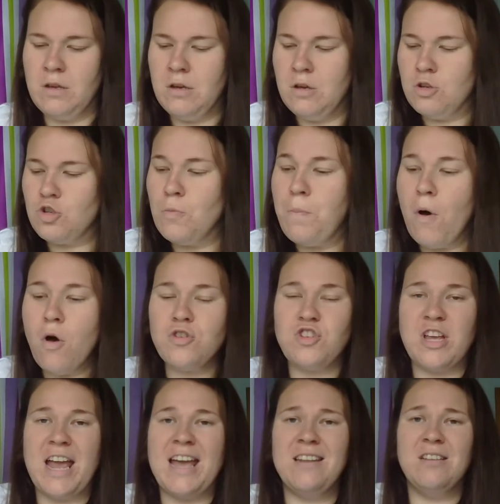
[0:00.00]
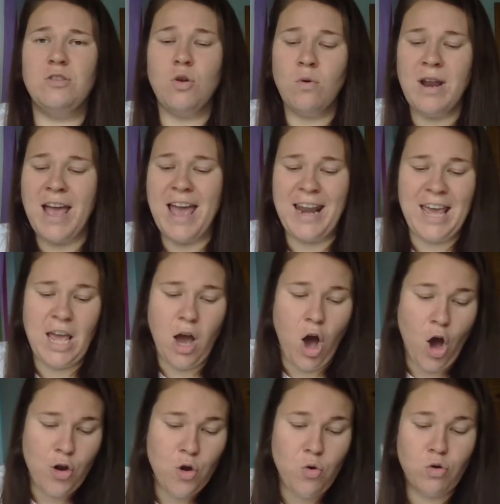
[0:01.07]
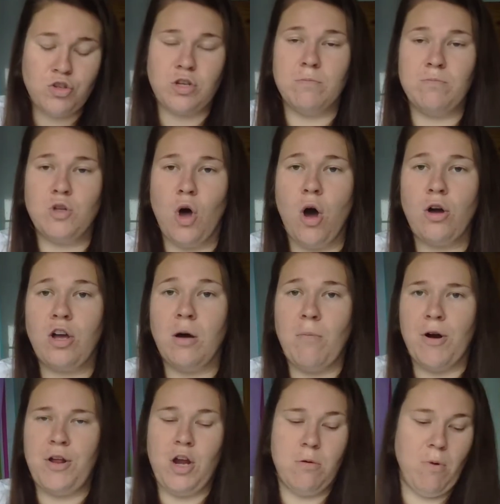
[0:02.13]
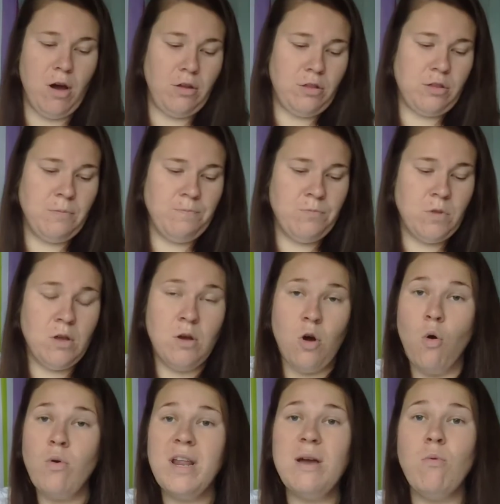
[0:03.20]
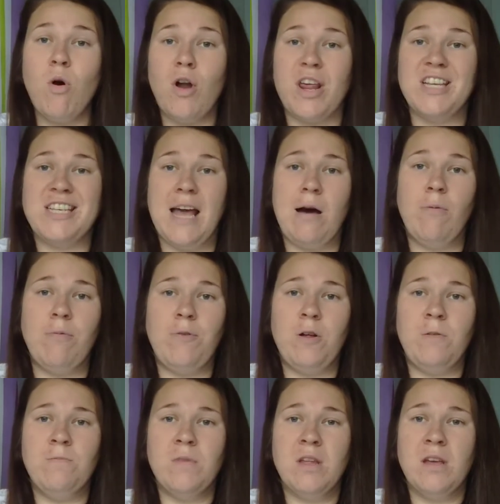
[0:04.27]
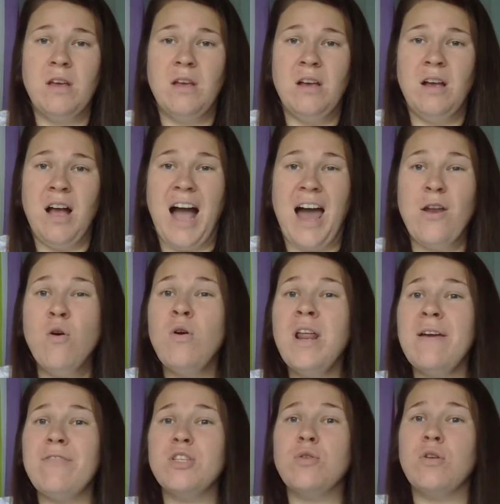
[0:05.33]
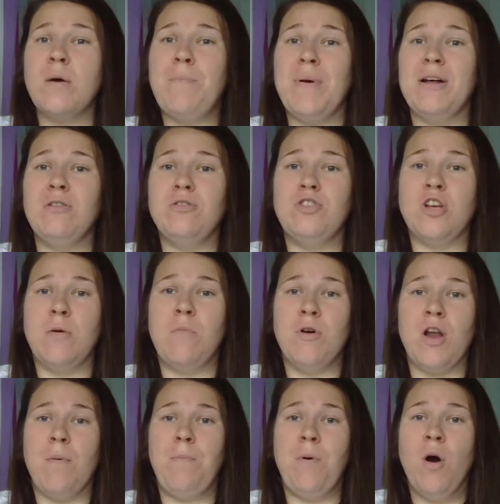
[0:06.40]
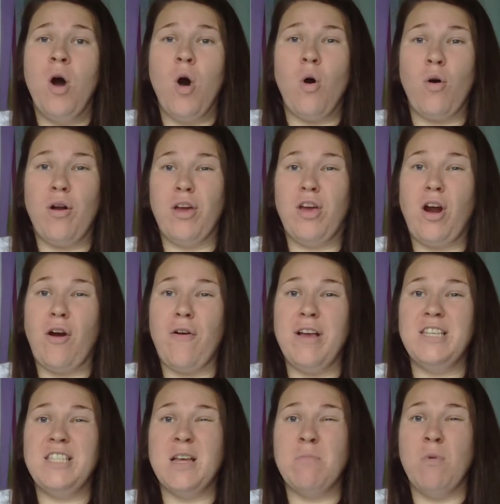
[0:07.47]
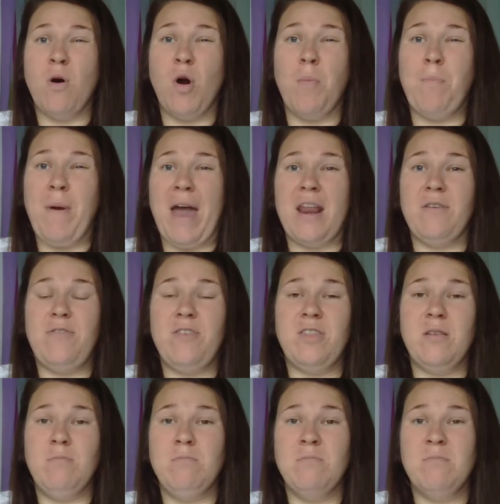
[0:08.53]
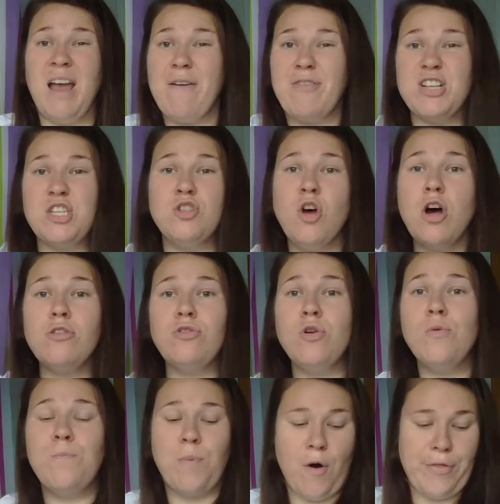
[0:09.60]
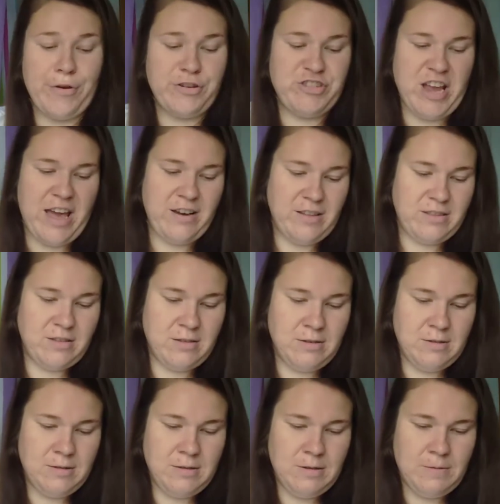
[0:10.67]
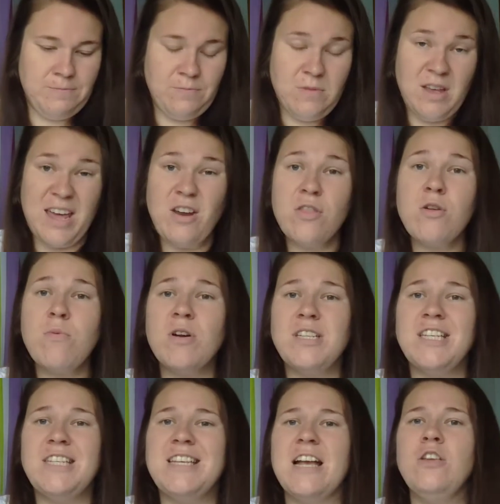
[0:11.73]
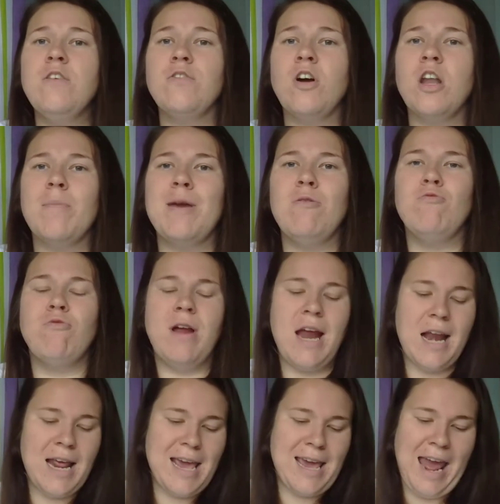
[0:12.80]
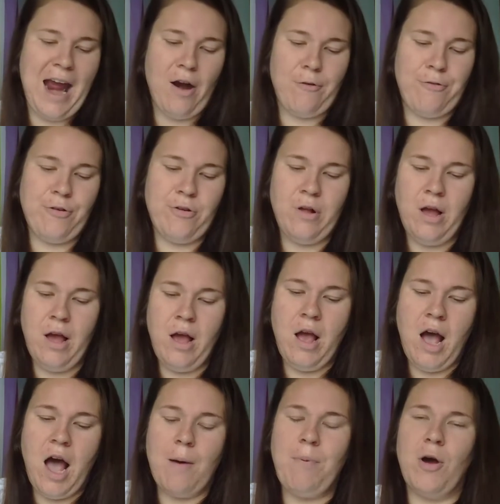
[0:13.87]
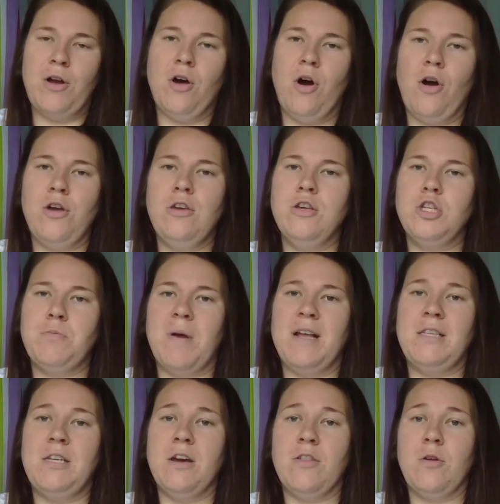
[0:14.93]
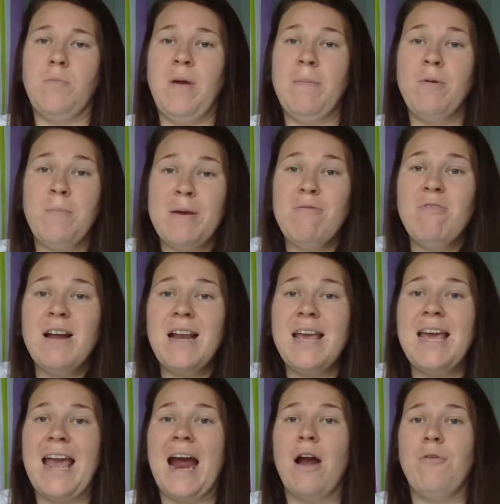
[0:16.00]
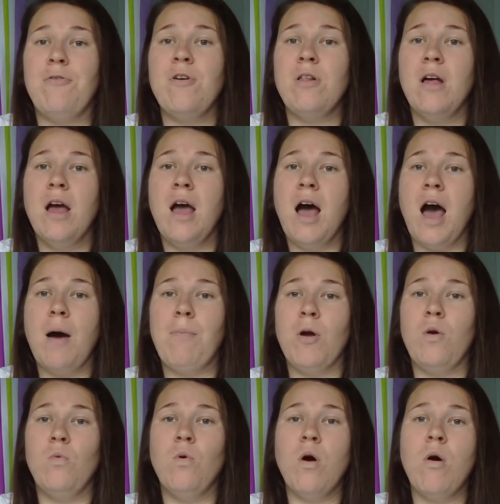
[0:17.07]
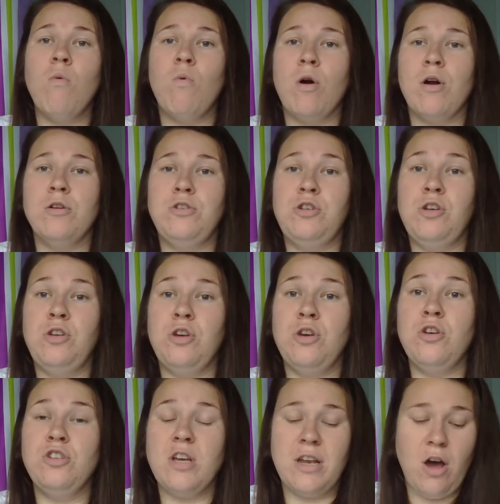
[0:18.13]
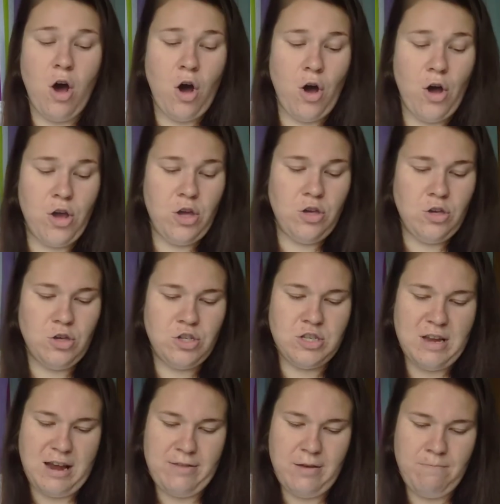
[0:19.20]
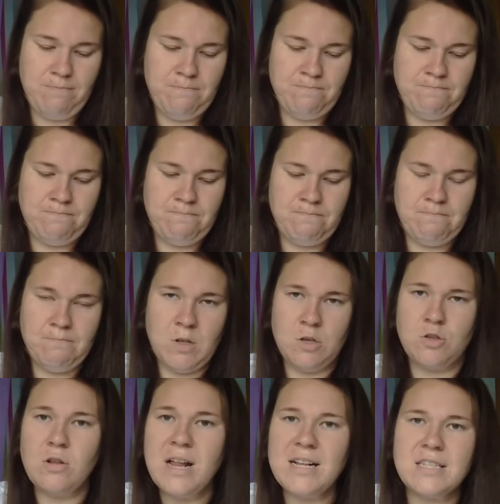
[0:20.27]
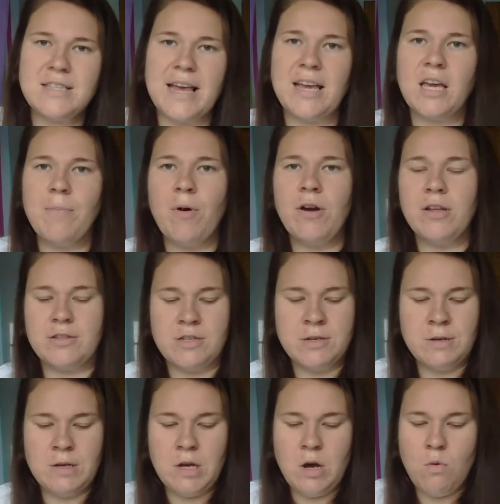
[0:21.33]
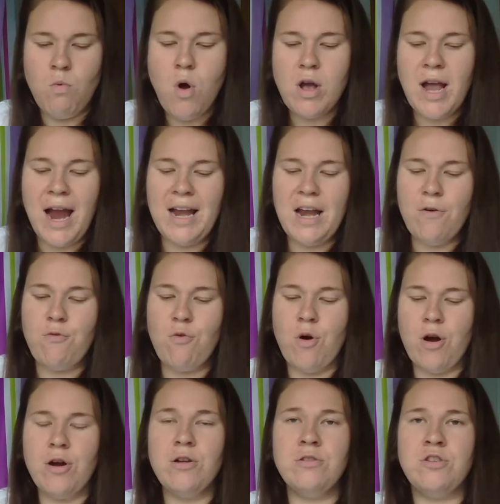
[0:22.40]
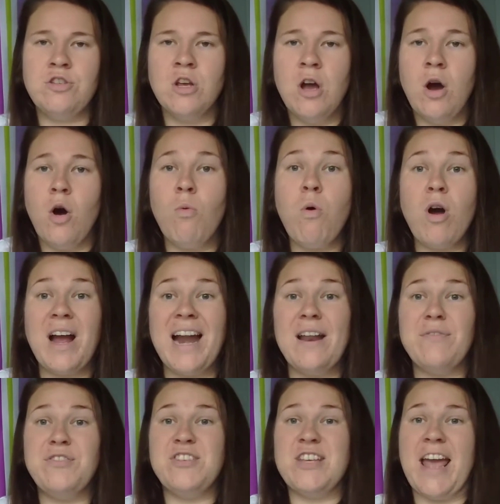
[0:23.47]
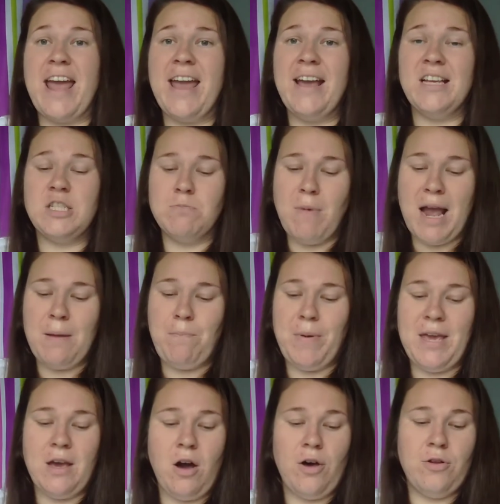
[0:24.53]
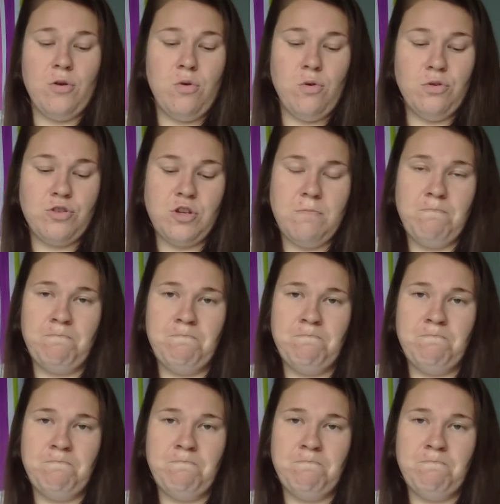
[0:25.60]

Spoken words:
So Paul's saying, don't let any unwholesome talk come out of your mouth. Only what is helpful. And only if it's going to build someone up or encourage them or benefit them. If it's not, don't bother saying it. In other words, he's saying you've got to be really careful about how you speak to other people. Be really careful about what words you use and how you say them. So let's think about it. What kind of words or what kind of sayings might be unwholesome?